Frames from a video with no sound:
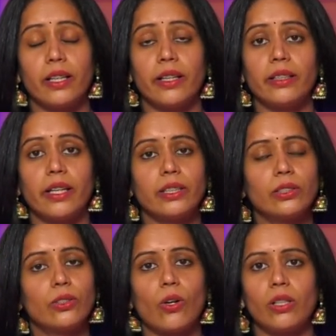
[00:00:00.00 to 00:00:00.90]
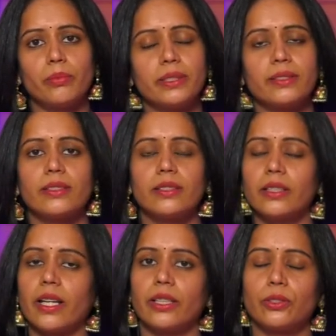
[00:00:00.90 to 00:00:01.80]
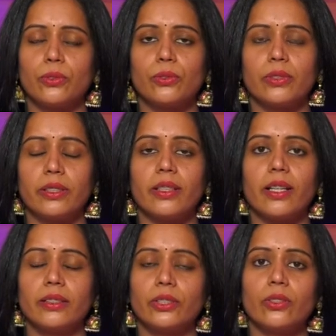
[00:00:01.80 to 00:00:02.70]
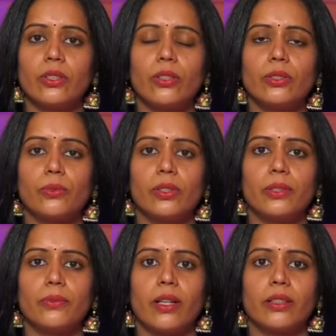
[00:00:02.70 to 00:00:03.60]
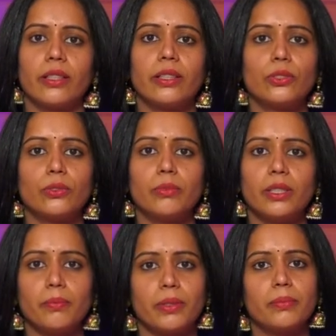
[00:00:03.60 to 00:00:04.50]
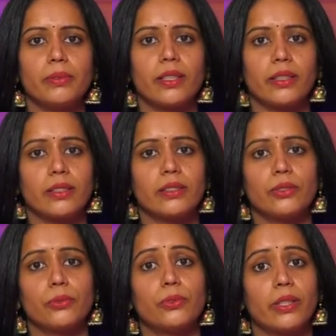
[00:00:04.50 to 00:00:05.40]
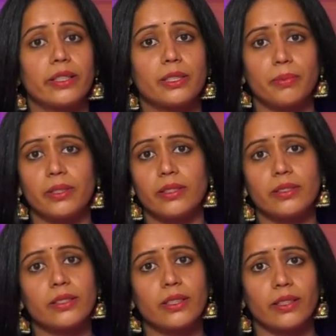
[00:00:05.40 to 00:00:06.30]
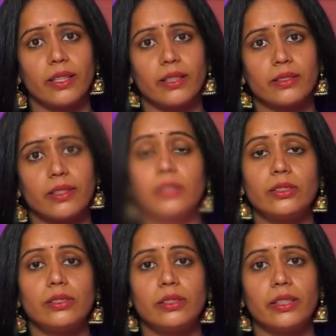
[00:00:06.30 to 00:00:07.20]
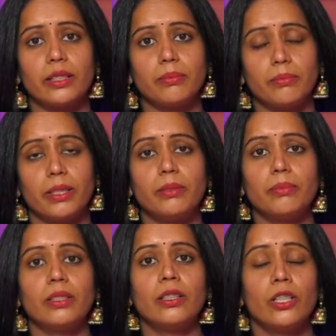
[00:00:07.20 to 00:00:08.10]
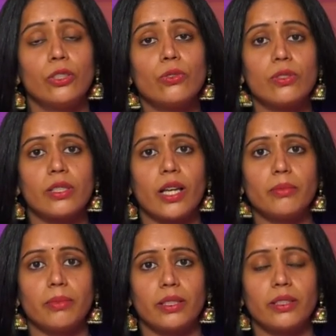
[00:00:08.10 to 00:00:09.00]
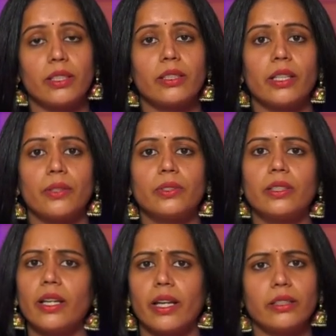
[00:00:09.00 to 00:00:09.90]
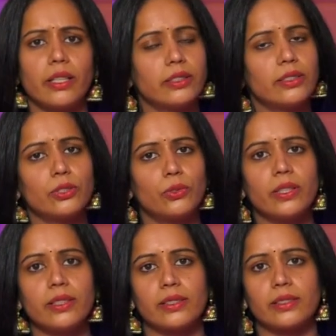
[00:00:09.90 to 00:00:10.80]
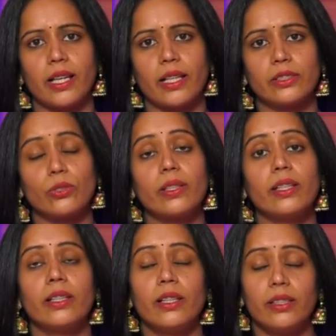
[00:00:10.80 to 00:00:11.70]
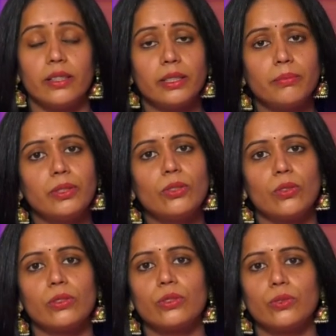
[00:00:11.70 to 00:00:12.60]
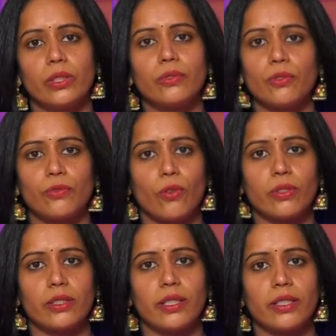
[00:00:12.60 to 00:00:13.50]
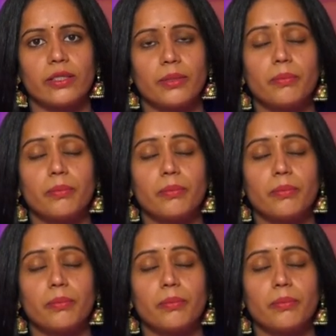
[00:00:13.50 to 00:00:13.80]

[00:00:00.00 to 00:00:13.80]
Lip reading: And I called my sister and I told, yeah, you're not the only one. There are too many people like this who are experiencing things. Literally, that made me to start meditating every day. And I just took it as a challenge. Okay, let me also do it for 40 days.